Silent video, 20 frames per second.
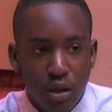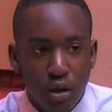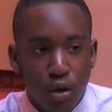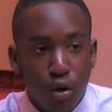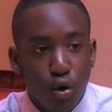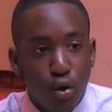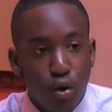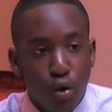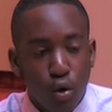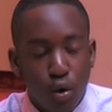
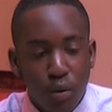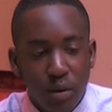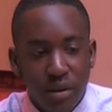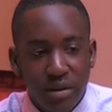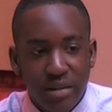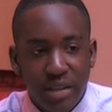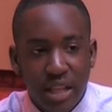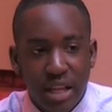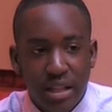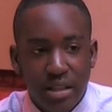Who, who
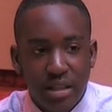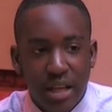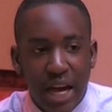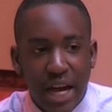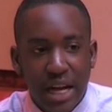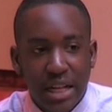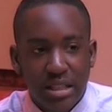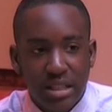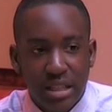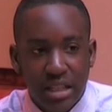is there to
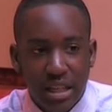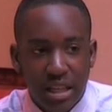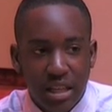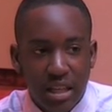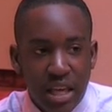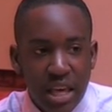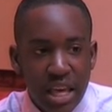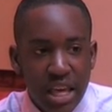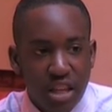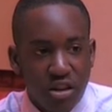actually
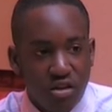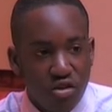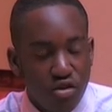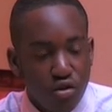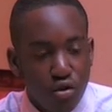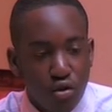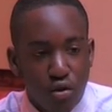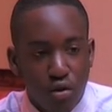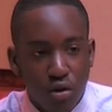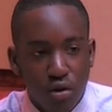
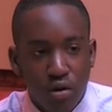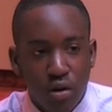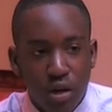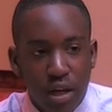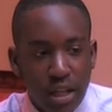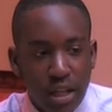ensure